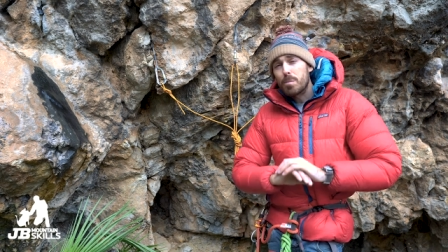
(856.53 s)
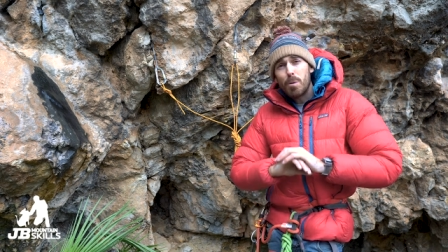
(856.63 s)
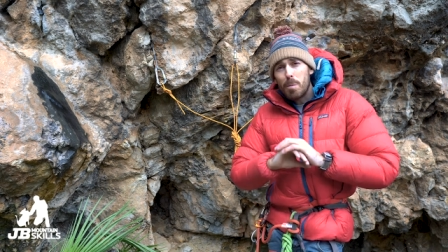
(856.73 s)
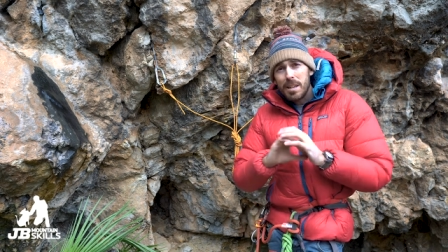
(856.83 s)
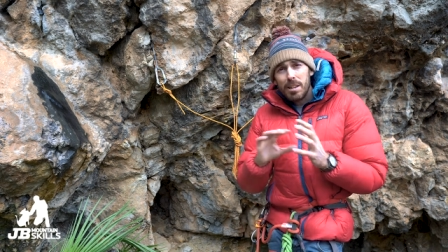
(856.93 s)
you
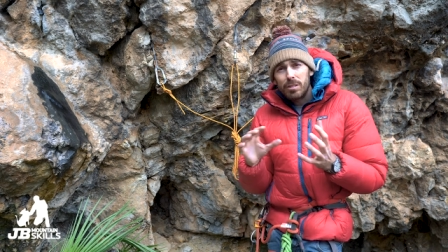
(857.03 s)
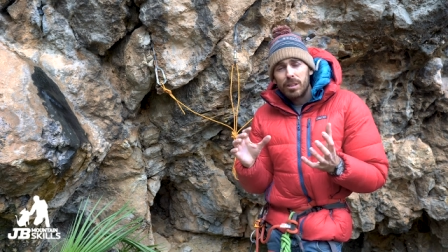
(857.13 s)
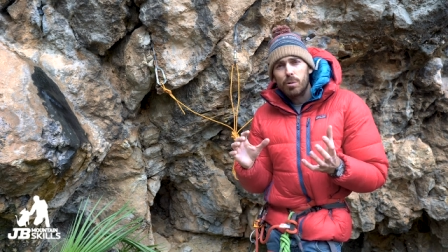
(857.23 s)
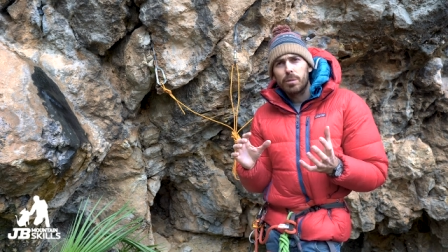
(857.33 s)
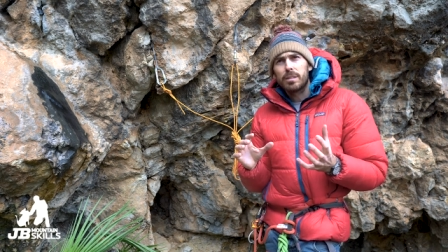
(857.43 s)
probably use
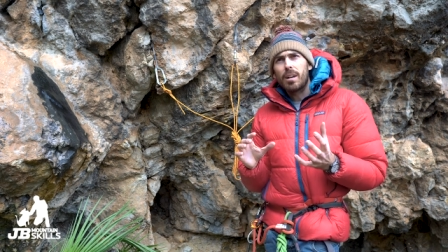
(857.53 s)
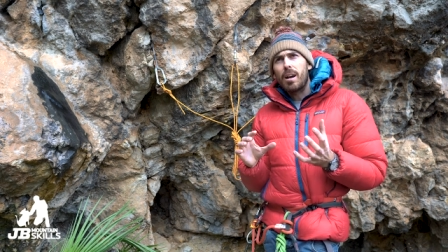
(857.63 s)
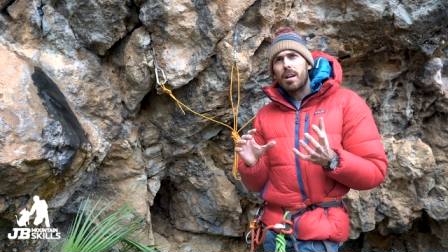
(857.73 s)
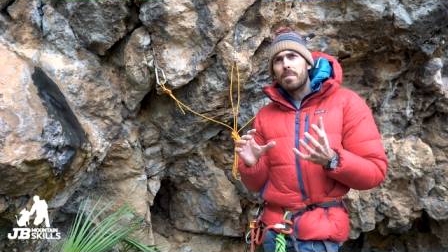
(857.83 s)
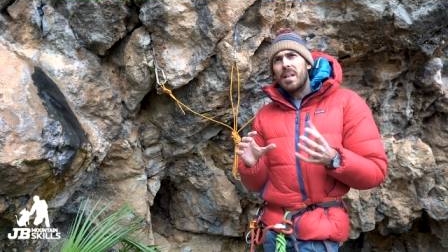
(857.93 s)
it all the
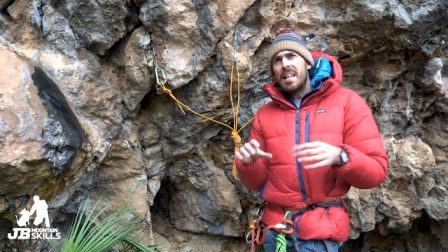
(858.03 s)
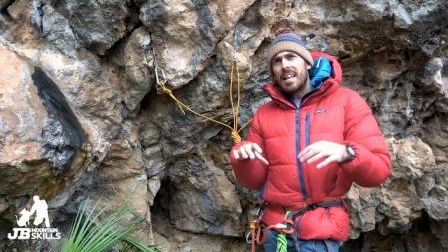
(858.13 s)
time,